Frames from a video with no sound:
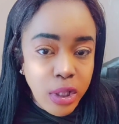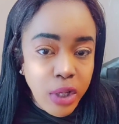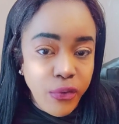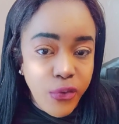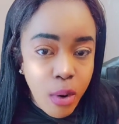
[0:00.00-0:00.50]

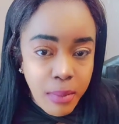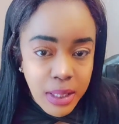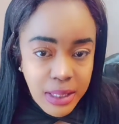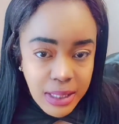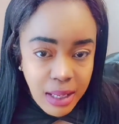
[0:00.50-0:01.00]
4
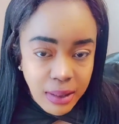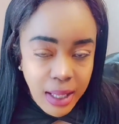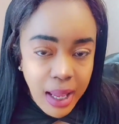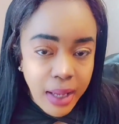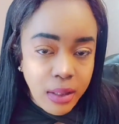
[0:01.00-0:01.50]
months down the
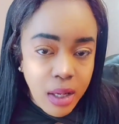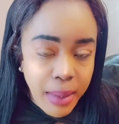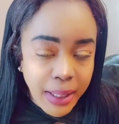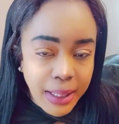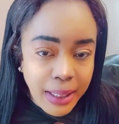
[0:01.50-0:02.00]
line come
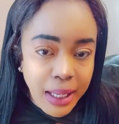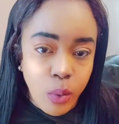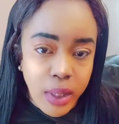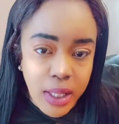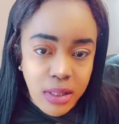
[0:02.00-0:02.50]
back again?
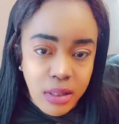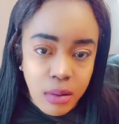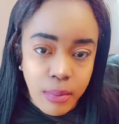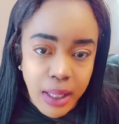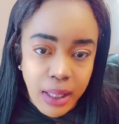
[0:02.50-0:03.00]
Were they still
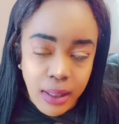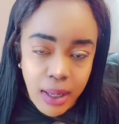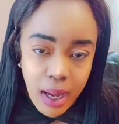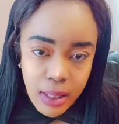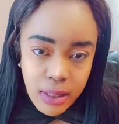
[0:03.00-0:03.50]
making
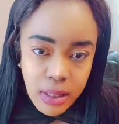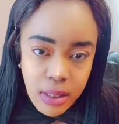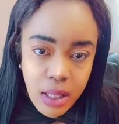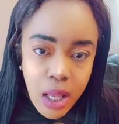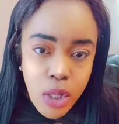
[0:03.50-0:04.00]
cuts?
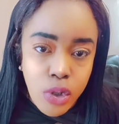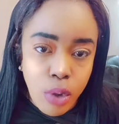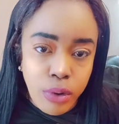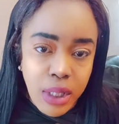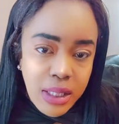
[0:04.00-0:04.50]
So
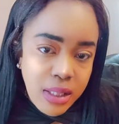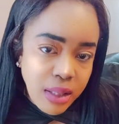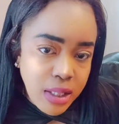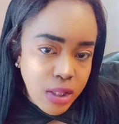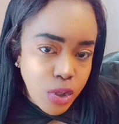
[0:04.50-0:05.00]
these are the
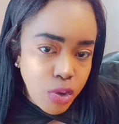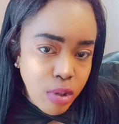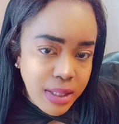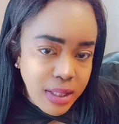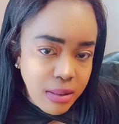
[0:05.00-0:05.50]
things that you got
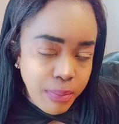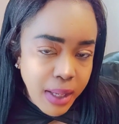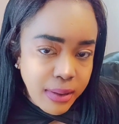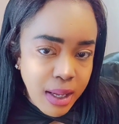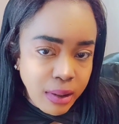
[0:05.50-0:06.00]
to sit back
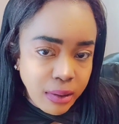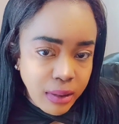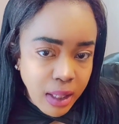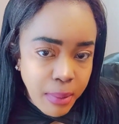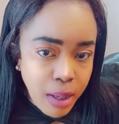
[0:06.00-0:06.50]
down and
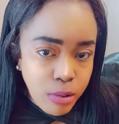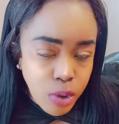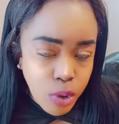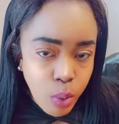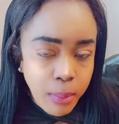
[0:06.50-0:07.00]
think about
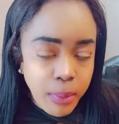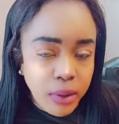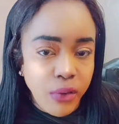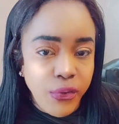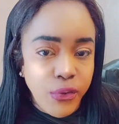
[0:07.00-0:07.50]
doing. But
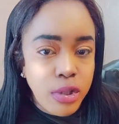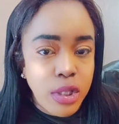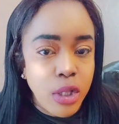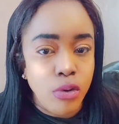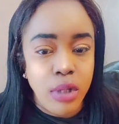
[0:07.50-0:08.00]
the first
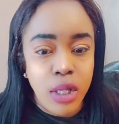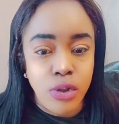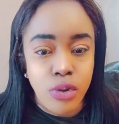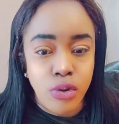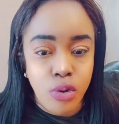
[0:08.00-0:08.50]
thing you need
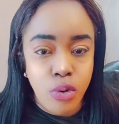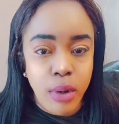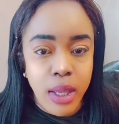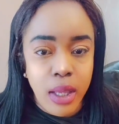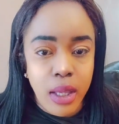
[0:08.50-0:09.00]
to do
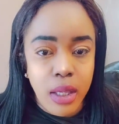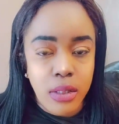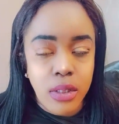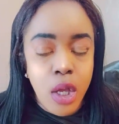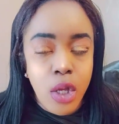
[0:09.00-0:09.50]
is
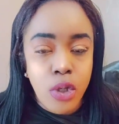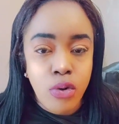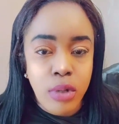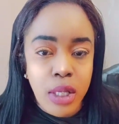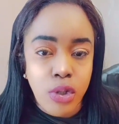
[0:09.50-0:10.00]
you
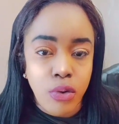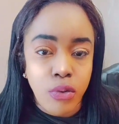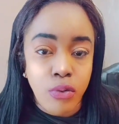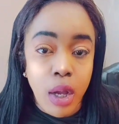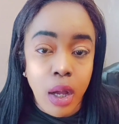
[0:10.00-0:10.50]
need to
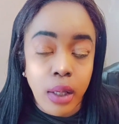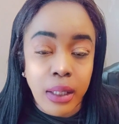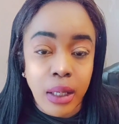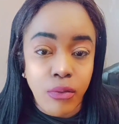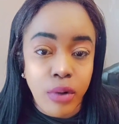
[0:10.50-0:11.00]

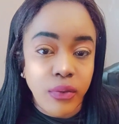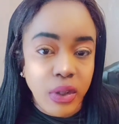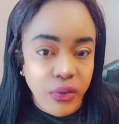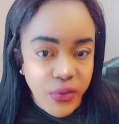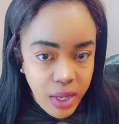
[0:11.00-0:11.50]
get rid of the
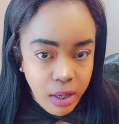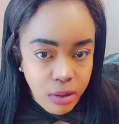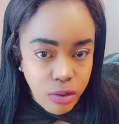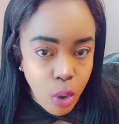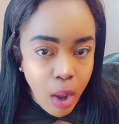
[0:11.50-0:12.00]
fear.
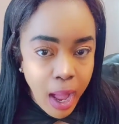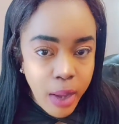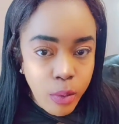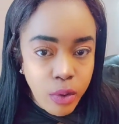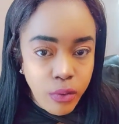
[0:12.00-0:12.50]
So I
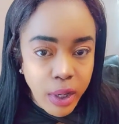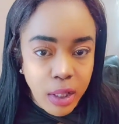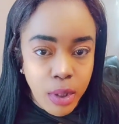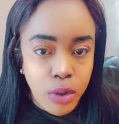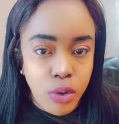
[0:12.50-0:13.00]
would
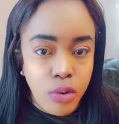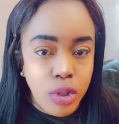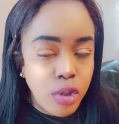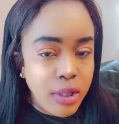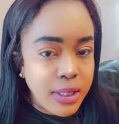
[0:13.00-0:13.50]
recommend you to
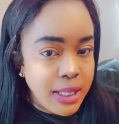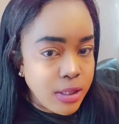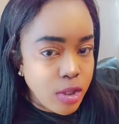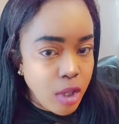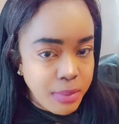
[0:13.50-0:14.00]
start saying Psalm